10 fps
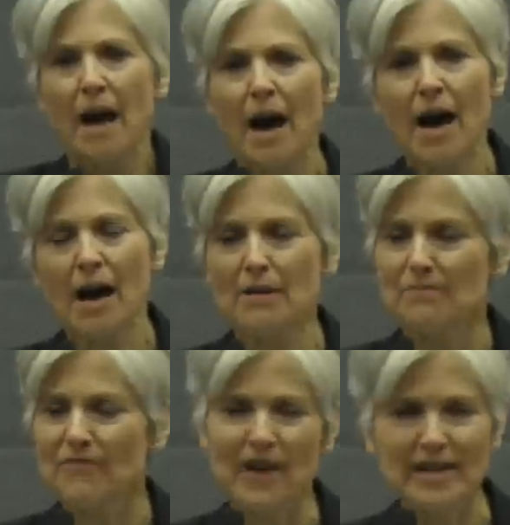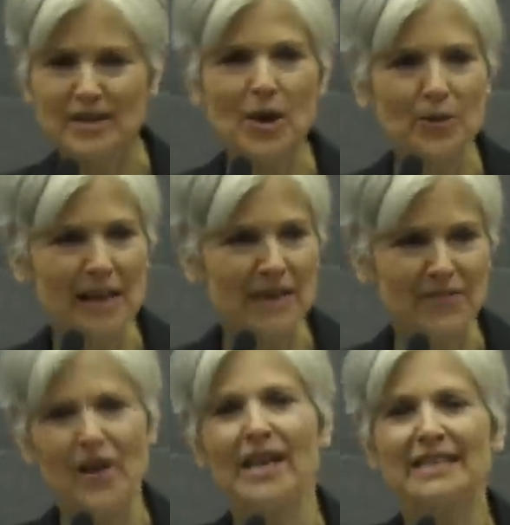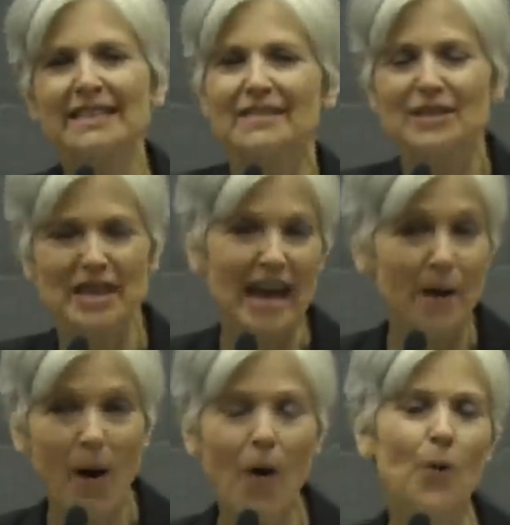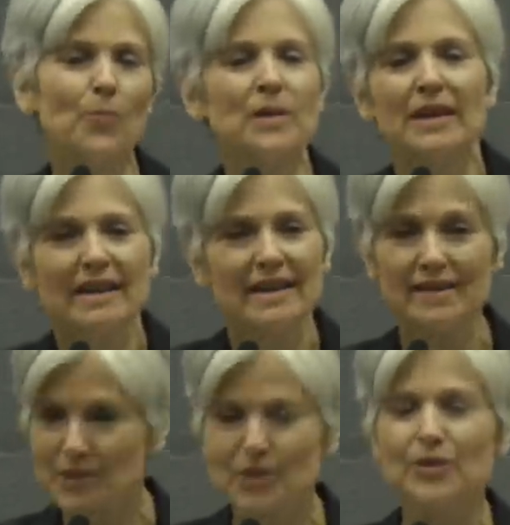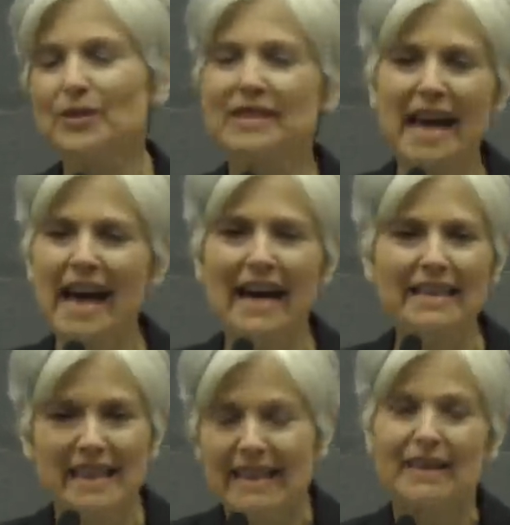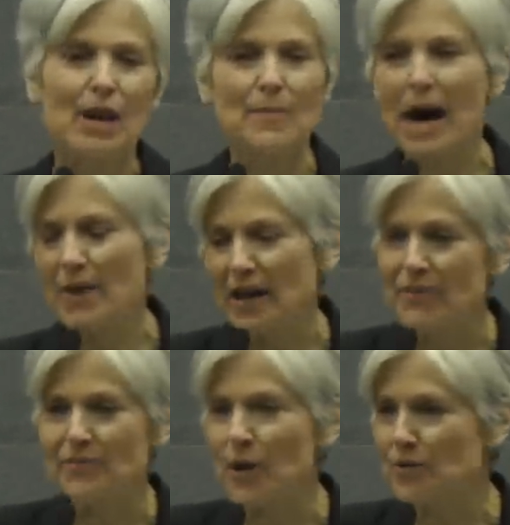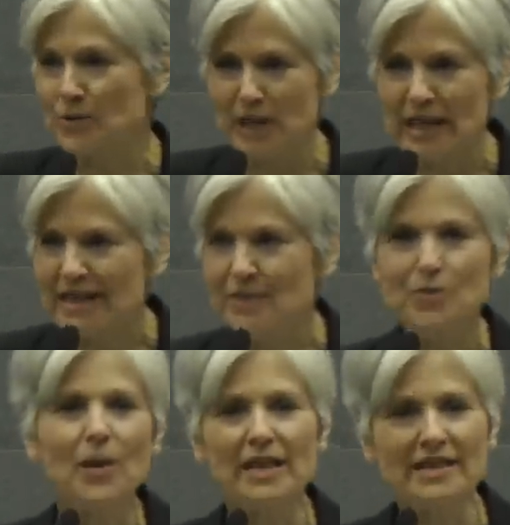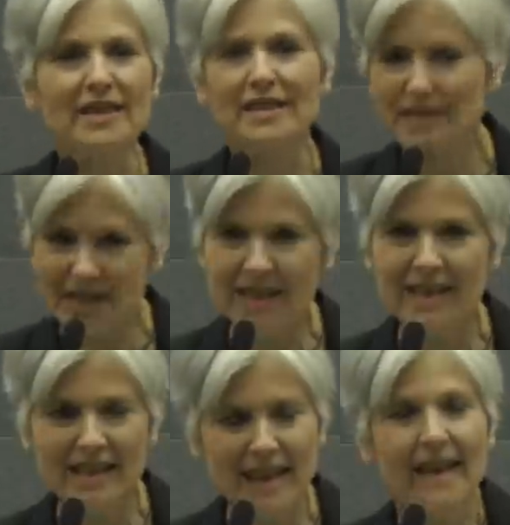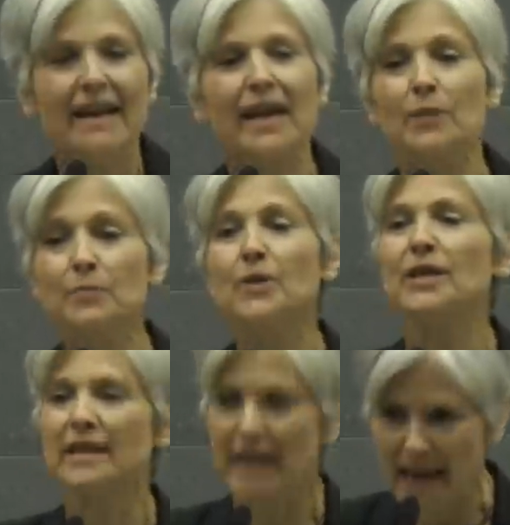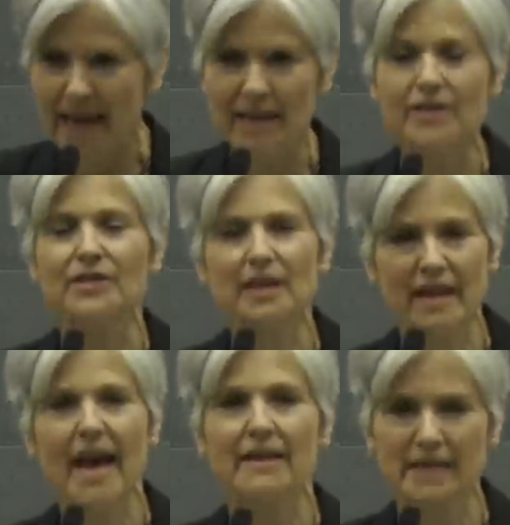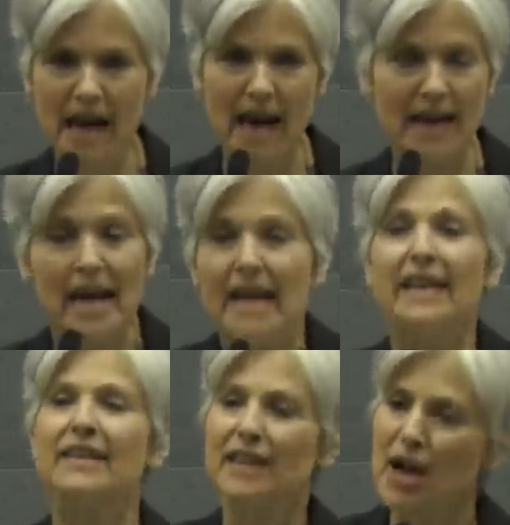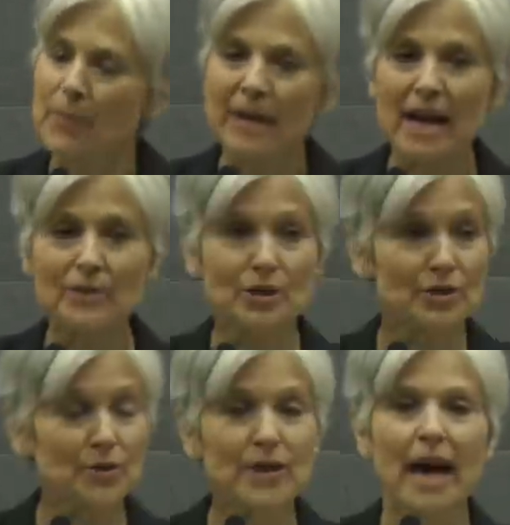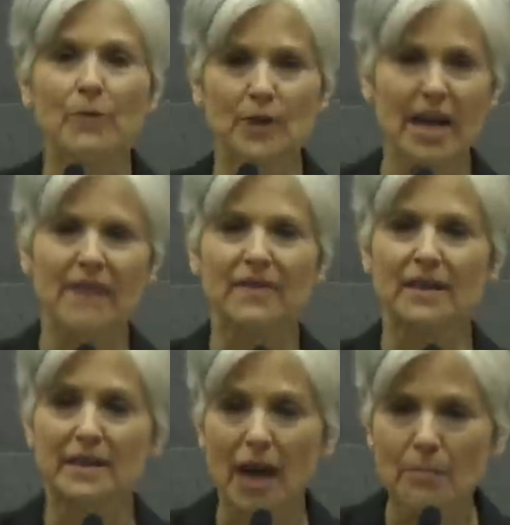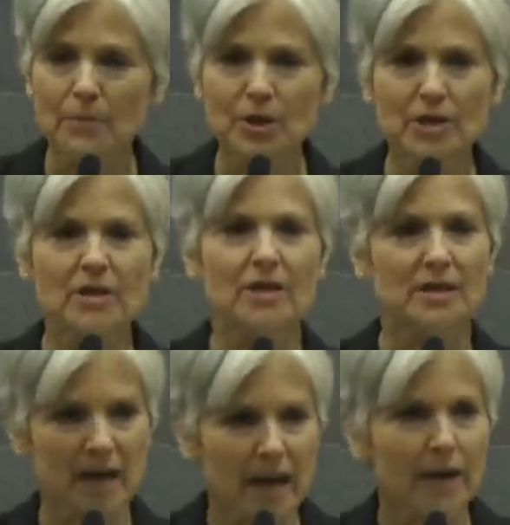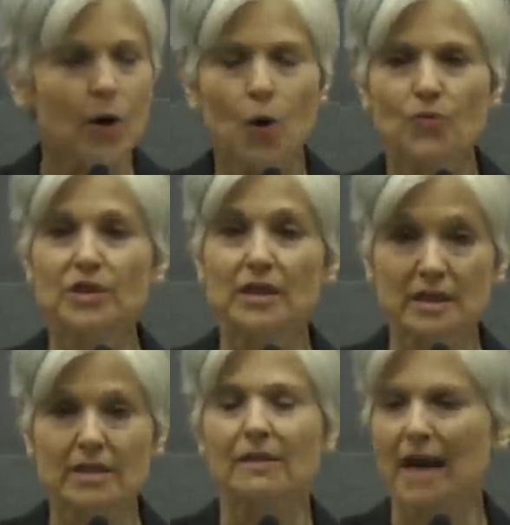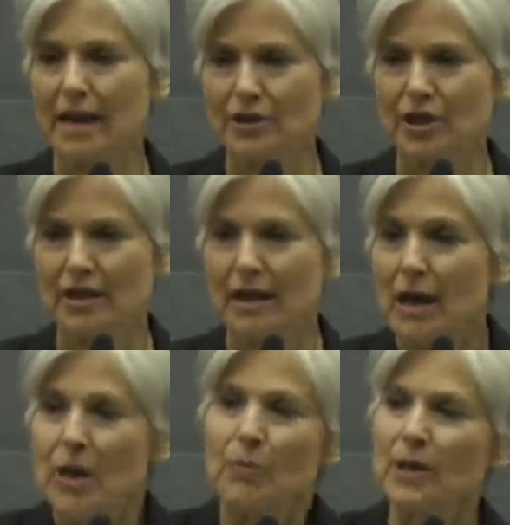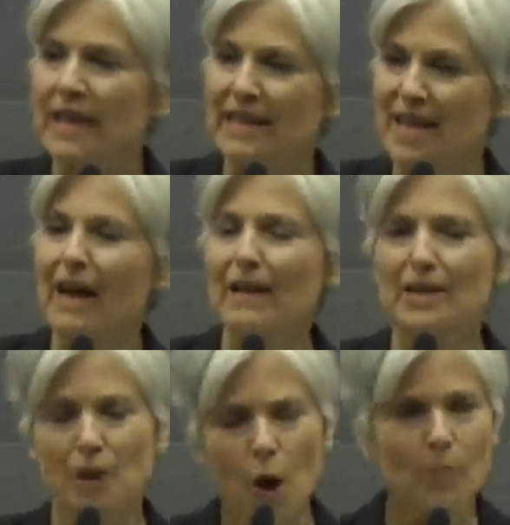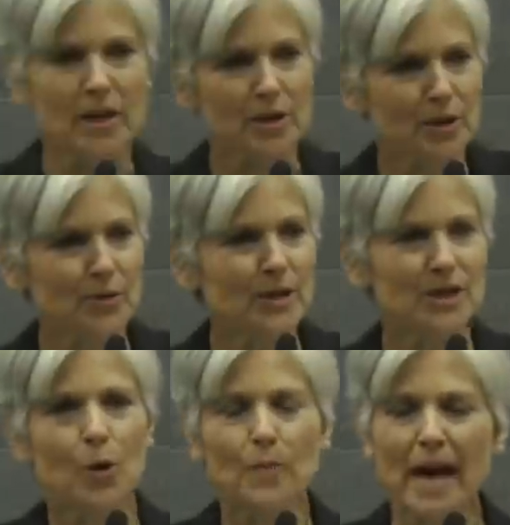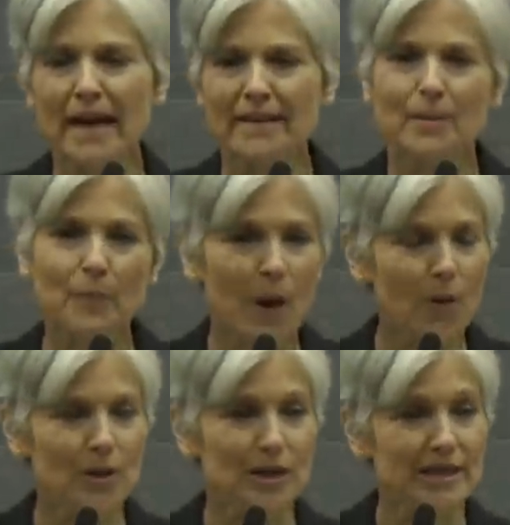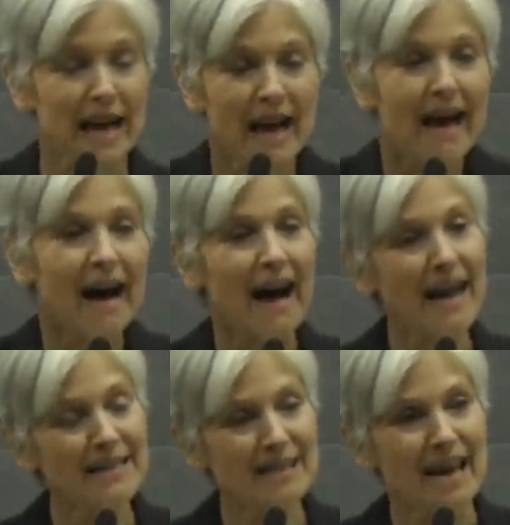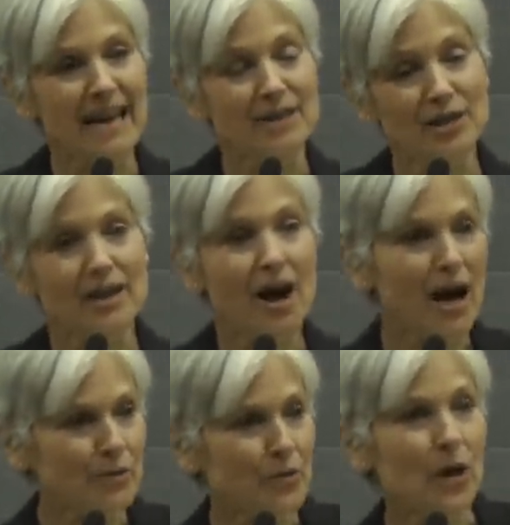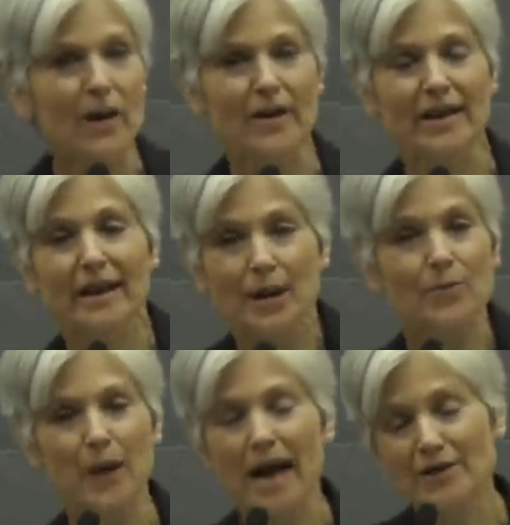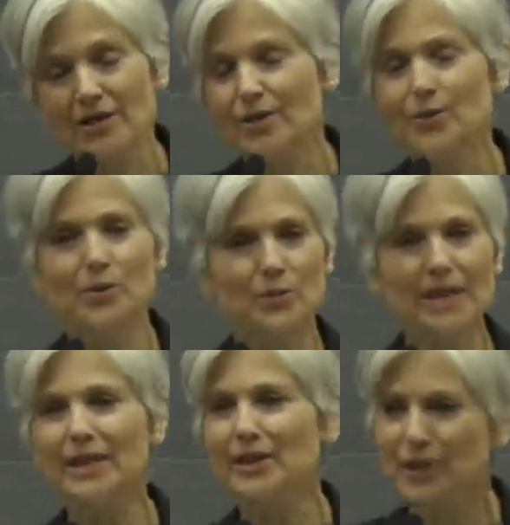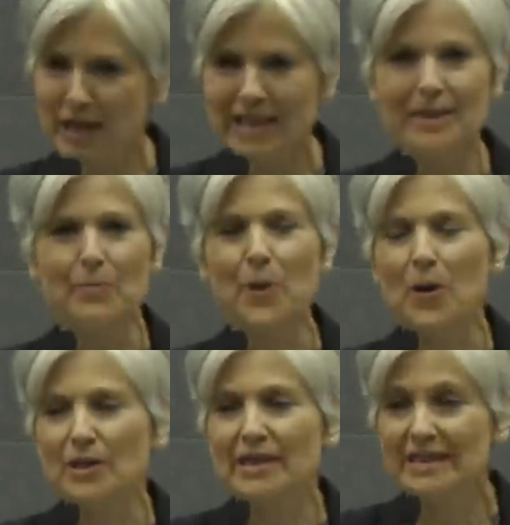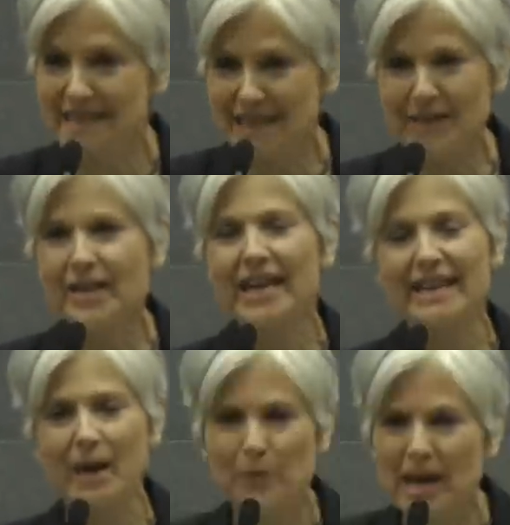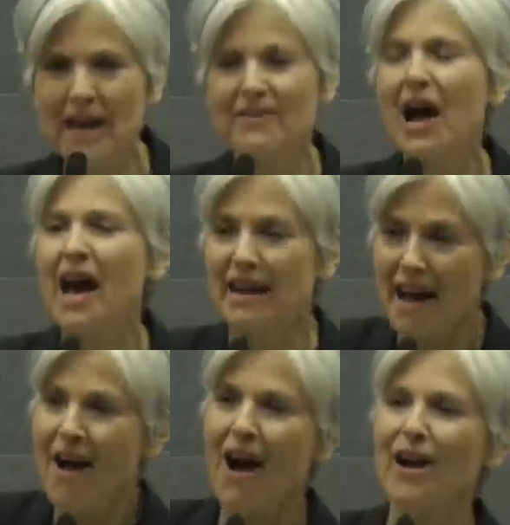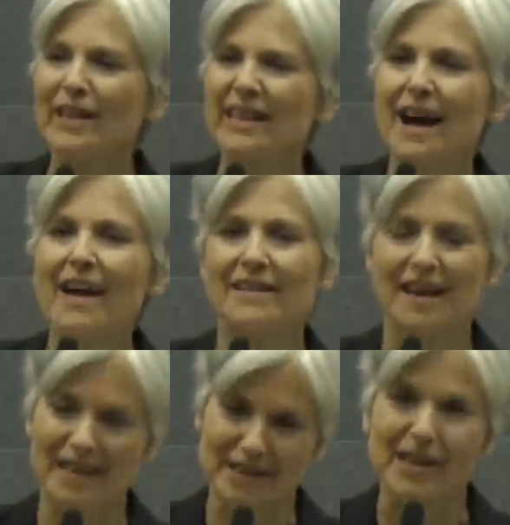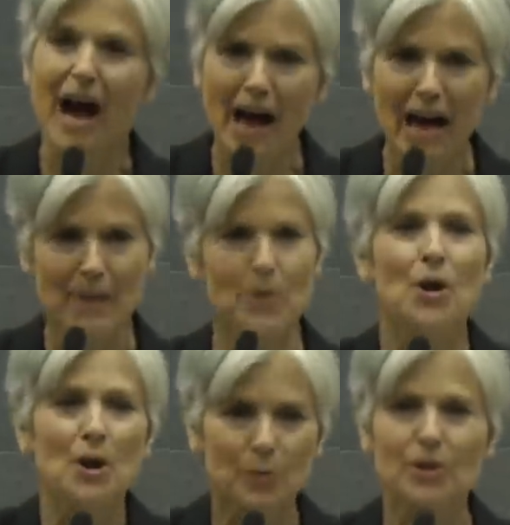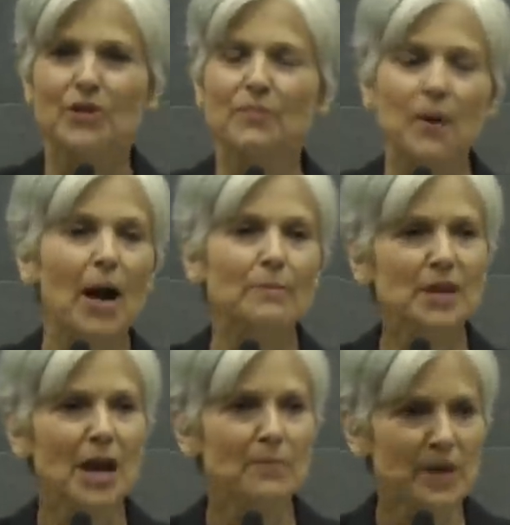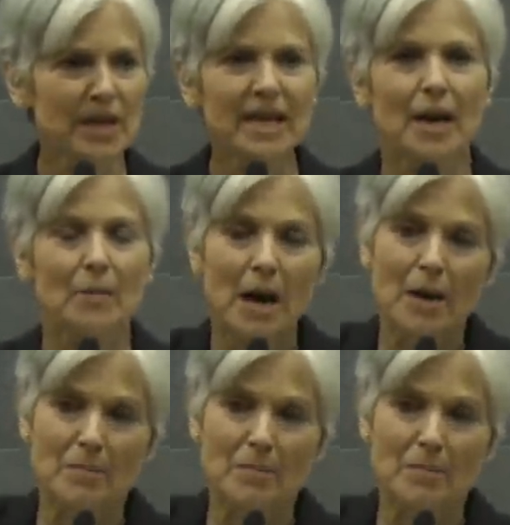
Uh, friends don't let friends stay home in student debt. Come out and vote green in 2016 and put an end to that debt. In coming out to do that, we have the numbers to take over this election. When they tell us, oh, but you're doing so bad in the polls, I'd say to the contrary, we're actually doing really good in the polls considering that we have not hardly gotten a dime worth of primetime media.